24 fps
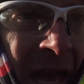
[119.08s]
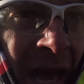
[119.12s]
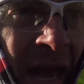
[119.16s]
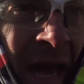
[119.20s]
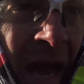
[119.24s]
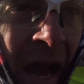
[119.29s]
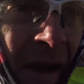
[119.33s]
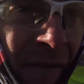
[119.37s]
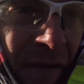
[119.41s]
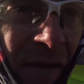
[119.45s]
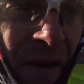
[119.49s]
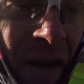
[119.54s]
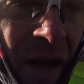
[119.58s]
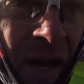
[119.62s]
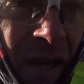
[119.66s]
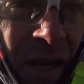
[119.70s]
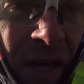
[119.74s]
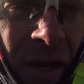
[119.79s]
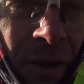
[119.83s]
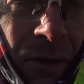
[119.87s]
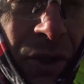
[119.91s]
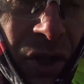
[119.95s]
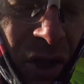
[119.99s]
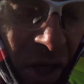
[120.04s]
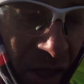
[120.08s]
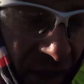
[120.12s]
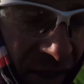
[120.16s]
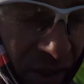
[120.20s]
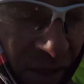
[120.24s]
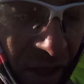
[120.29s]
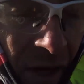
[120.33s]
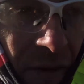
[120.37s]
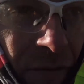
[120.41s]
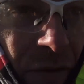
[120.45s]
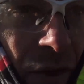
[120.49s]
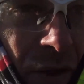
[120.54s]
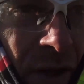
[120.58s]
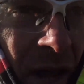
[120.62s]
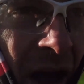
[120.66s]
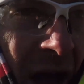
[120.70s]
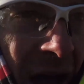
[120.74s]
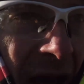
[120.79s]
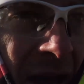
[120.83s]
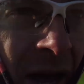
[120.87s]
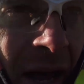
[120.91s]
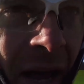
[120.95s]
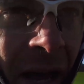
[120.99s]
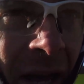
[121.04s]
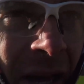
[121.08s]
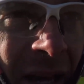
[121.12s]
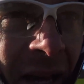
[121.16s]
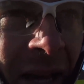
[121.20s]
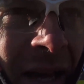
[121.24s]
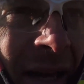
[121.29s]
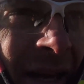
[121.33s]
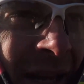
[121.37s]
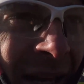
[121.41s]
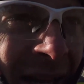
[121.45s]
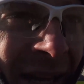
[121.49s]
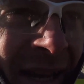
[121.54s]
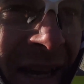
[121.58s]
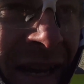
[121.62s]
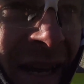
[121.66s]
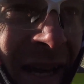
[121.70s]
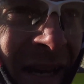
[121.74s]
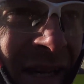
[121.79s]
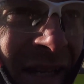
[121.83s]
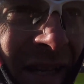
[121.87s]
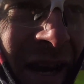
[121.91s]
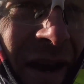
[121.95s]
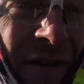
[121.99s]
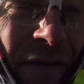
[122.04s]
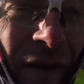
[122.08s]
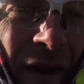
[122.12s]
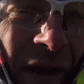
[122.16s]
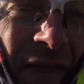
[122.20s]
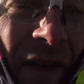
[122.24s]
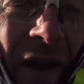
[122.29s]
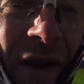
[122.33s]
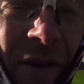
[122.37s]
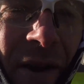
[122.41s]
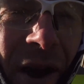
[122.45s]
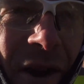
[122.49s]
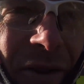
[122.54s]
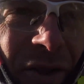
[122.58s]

having a cue sheet, so I've done that. So far though, no